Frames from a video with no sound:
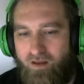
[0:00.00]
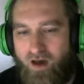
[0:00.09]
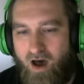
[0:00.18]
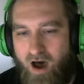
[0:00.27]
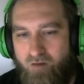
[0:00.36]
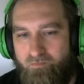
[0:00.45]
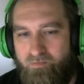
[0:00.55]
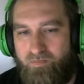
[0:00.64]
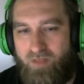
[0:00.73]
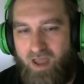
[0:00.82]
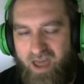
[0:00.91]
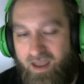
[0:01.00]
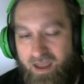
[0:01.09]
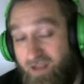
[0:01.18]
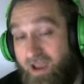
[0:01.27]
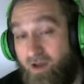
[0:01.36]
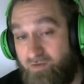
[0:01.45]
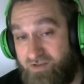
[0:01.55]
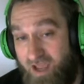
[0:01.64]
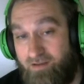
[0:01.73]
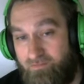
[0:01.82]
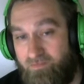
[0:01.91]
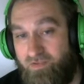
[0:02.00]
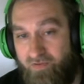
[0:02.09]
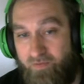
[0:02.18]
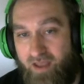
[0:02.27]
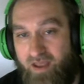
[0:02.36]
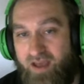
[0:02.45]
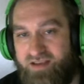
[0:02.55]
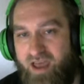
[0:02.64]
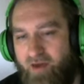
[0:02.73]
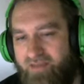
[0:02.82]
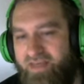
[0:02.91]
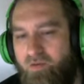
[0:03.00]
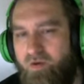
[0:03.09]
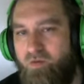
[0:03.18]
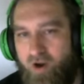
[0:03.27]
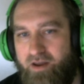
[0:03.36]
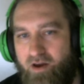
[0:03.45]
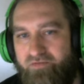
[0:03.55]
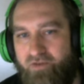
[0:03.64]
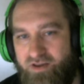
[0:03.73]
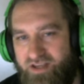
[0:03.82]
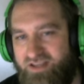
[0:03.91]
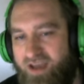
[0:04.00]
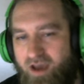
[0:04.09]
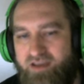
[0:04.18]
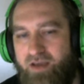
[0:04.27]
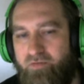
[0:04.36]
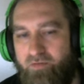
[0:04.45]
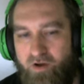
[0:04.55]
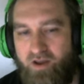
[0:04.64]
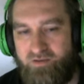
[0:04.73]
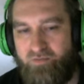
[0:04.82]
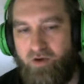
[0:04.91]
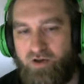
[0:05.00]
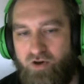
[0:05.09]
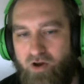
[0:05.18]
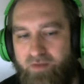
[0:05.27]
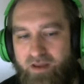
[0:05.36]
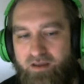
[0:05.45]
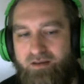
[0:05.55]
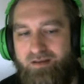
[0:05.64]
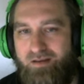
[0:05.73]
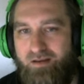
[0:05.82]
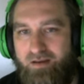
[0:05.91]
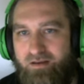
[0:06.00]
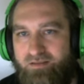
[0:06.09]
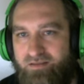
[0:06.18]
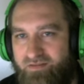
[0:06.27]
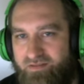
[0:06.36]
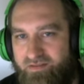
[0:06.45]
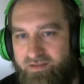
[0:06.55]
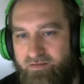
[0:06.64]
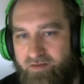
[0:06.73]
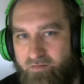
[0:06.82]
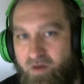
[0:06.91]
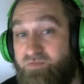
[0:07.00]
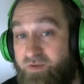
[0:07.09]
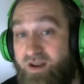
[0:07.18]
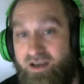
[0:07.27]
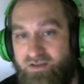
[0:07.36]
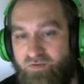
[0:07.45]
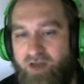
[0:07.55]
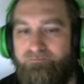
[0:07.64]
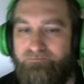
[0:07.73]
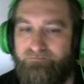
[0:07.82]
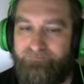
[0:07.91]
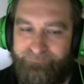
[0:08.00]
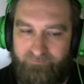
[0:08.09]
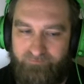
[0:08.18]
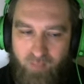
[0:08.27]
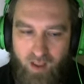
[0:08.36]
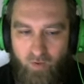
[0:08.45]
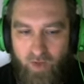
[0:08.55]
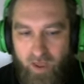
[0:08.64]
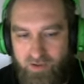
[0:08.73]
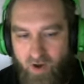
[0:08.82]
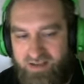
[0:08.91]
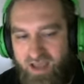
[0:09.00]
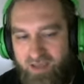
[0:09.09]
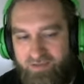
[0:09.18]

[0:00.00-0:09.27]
Um, and and like I was saying from that last game, I think we want to go first. Like, see how he's able to put all this pressure on me. It must be nice, right? Okay, so I take